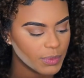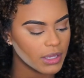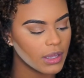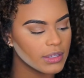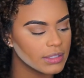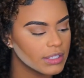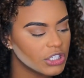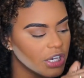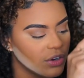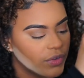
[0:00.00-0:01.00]
because this
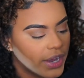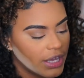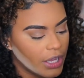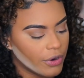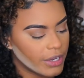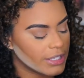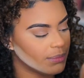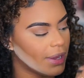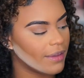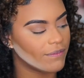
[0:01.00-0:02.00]
shade right here is
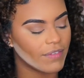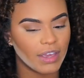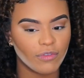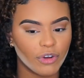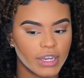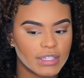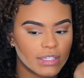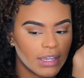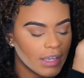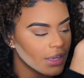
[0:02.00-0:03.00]
my favorite.